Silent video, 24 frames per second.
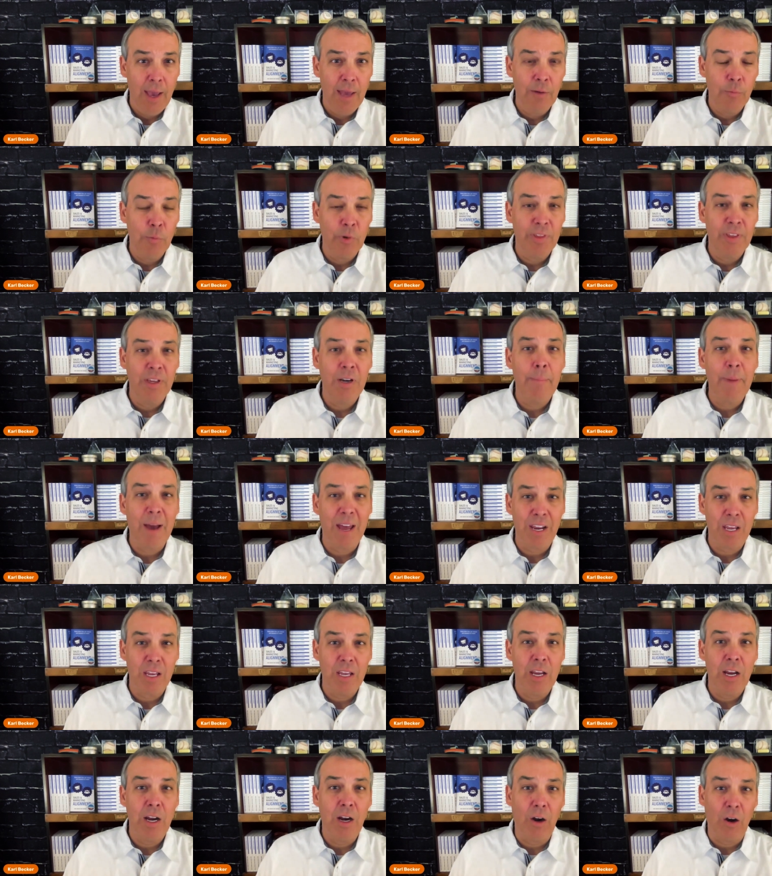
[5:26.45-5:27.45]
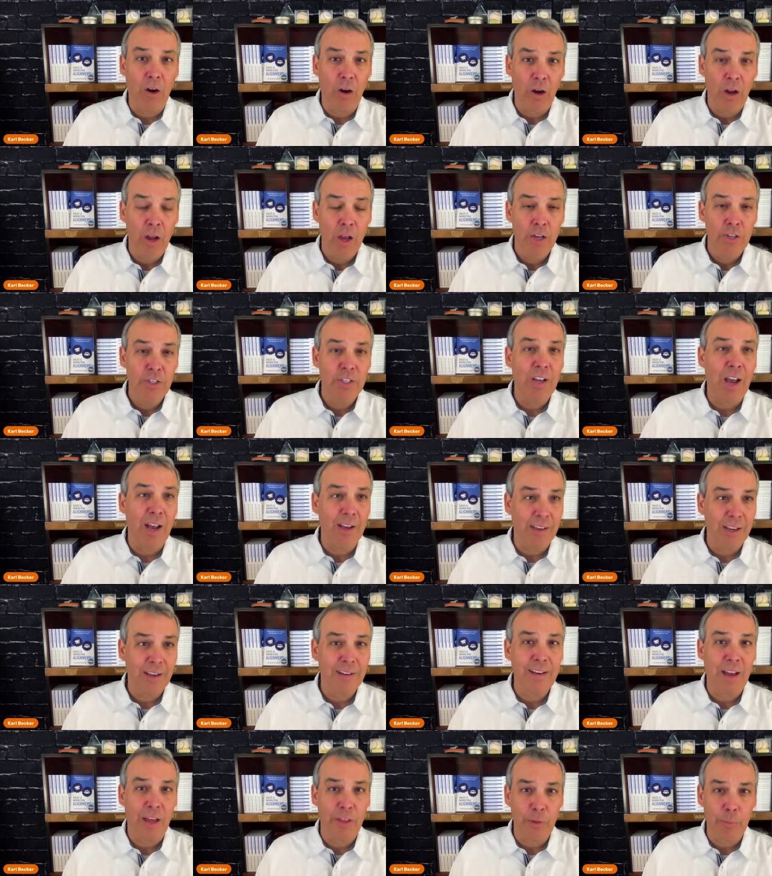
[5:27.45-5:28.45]
And within about a year, she got
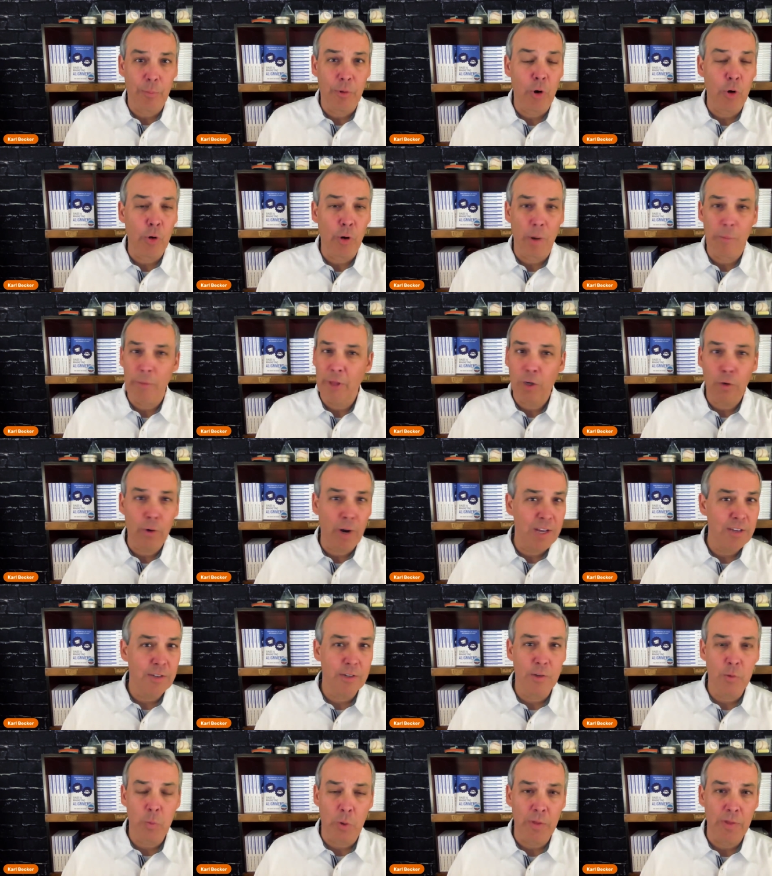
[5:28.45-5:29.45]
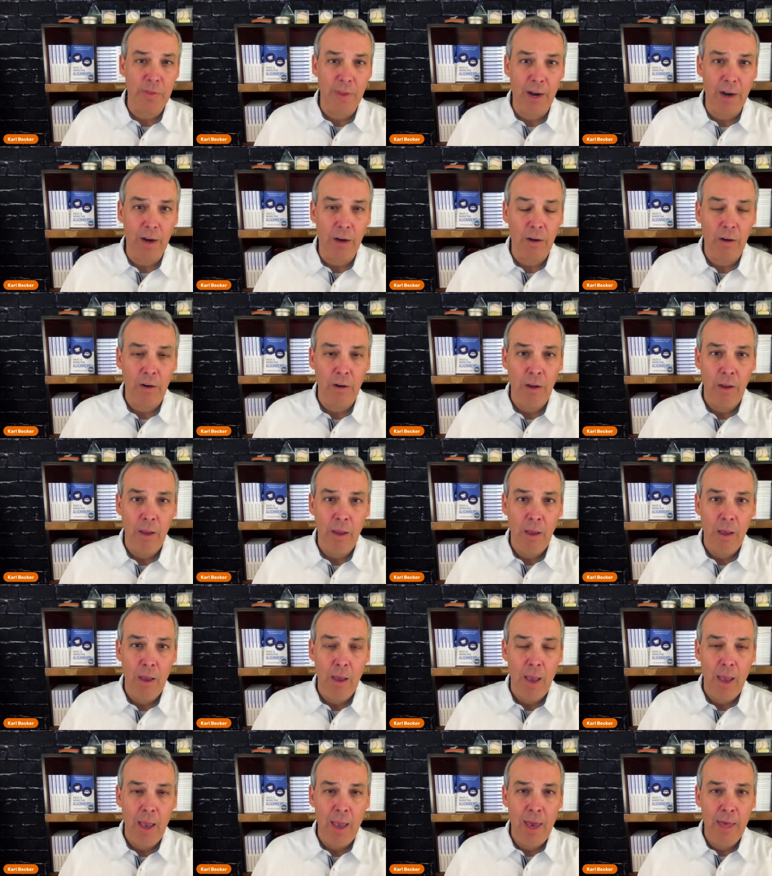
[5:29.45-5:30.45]
kicked out of the program. The grades just weren't there.
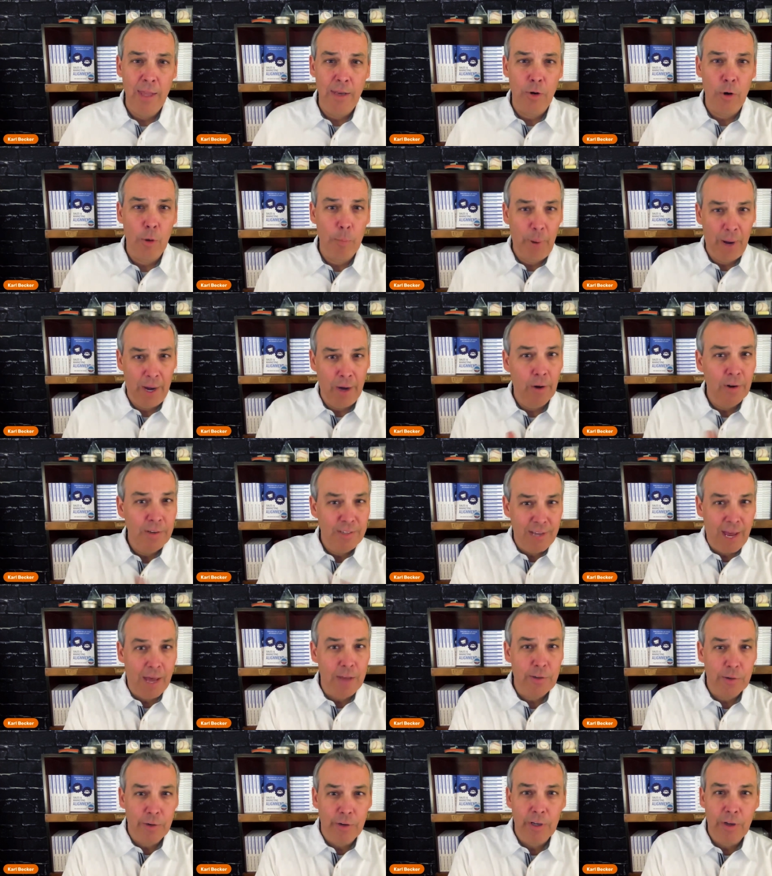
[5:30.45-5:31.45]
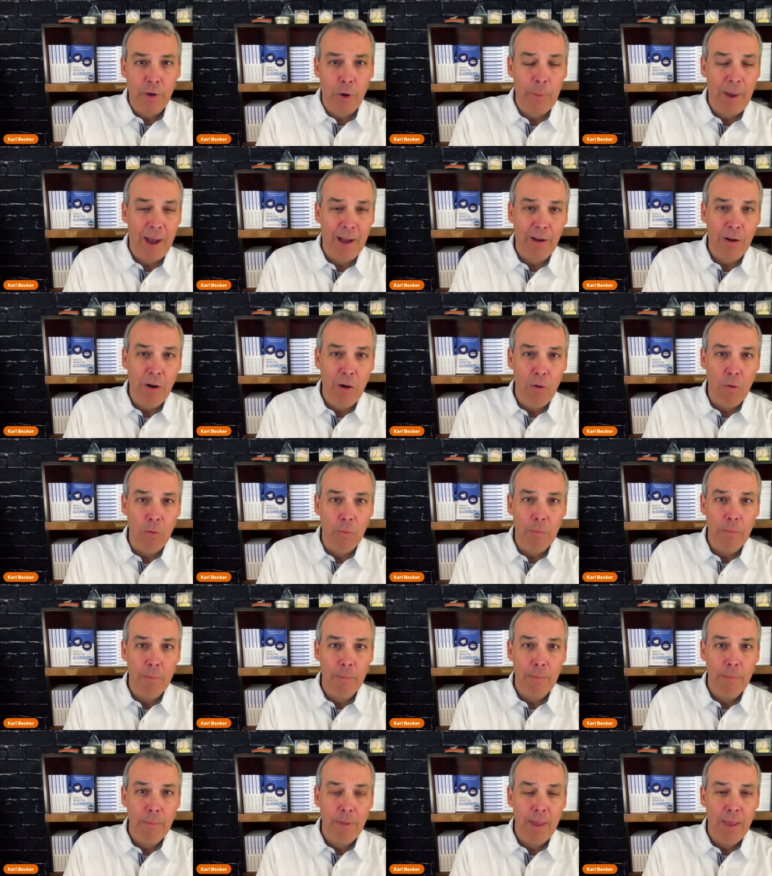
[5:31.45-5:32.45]
Wow. And her parents asked her to go back home.
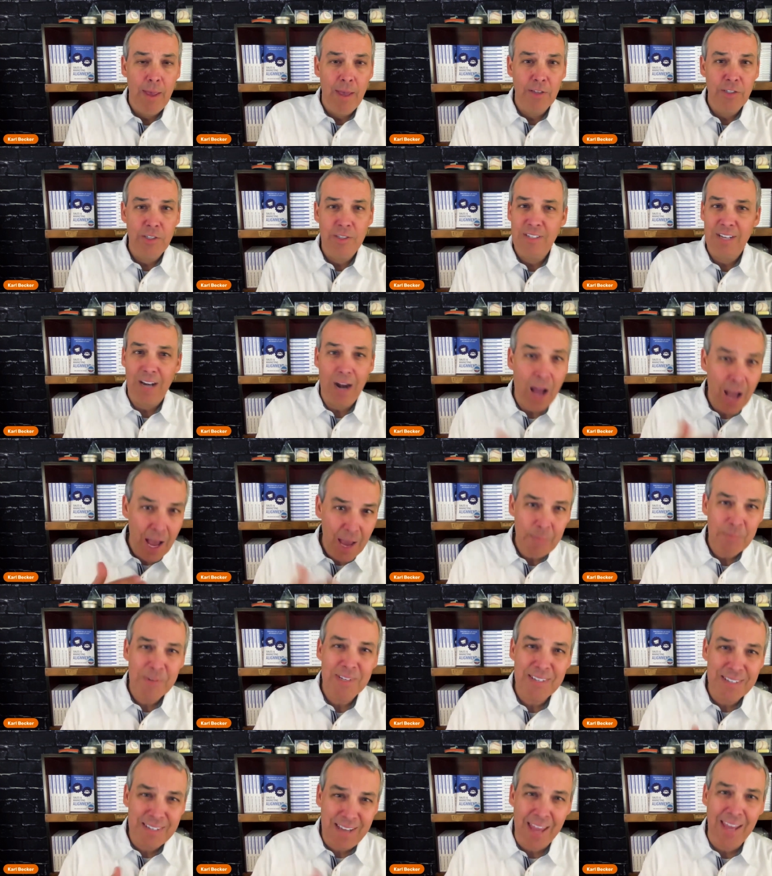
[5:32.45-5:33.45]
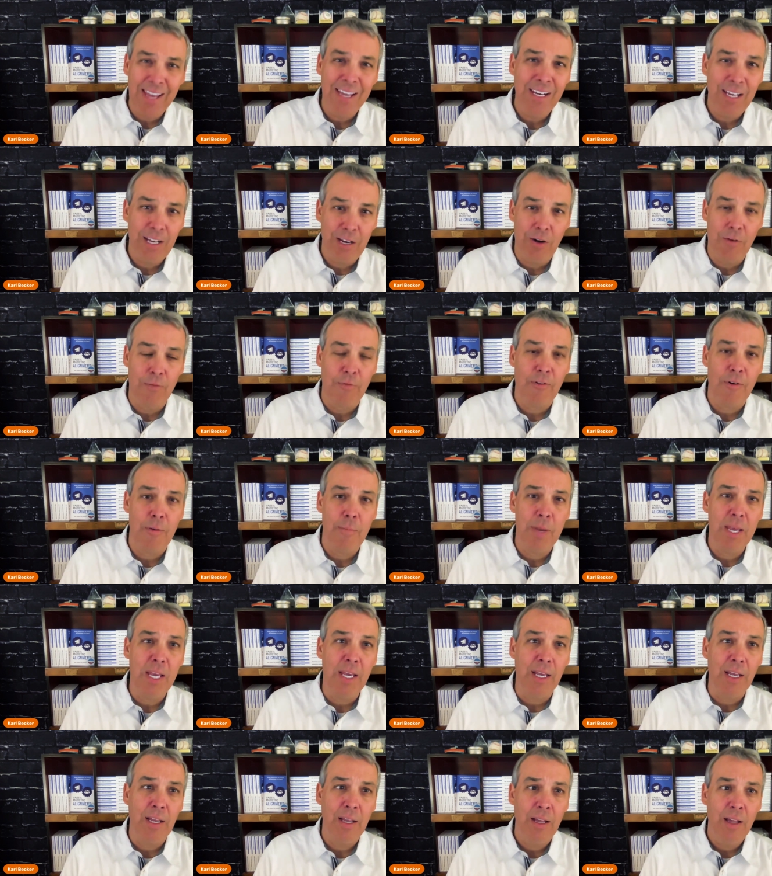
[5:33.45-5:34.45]
And she said, I'm staying here for
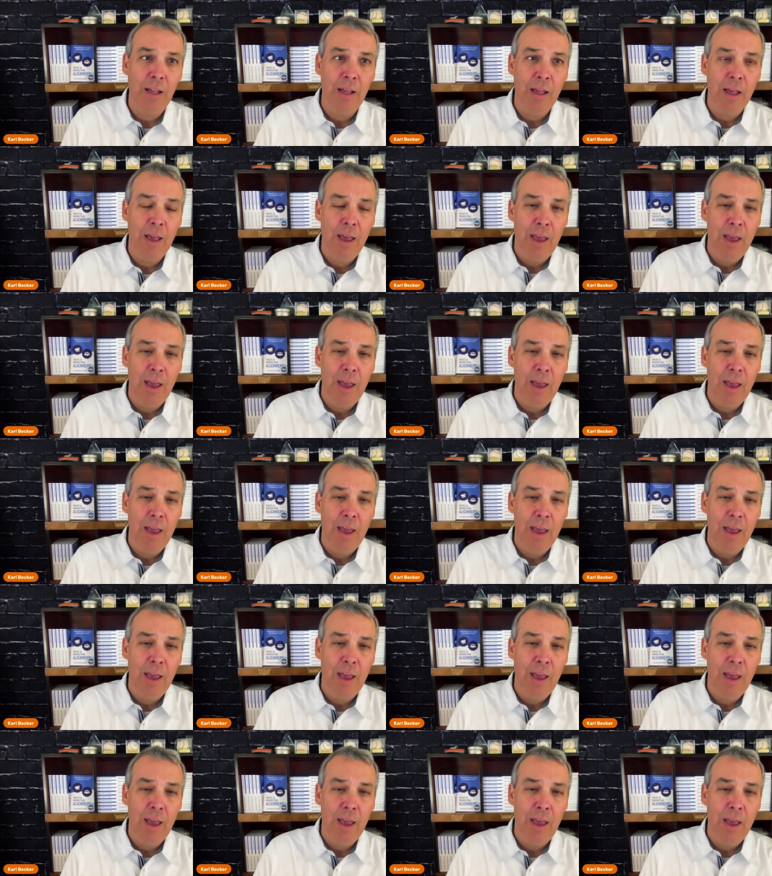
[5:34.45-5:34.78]
me.